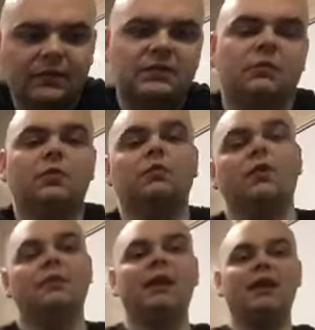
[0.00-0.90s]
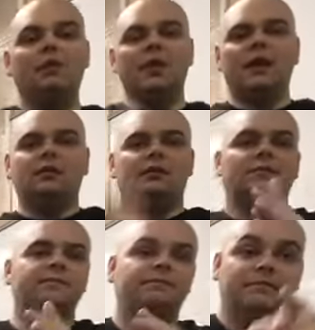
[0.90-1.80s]
you say, well, what am I going to win?
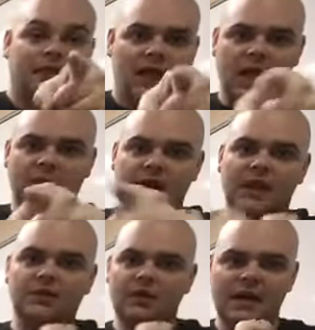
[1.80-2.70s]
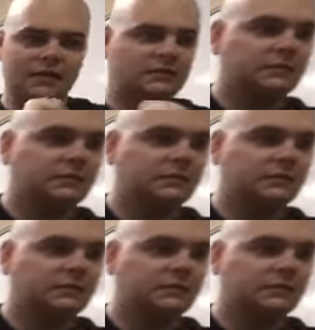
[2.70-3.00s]
I'm glad you asked.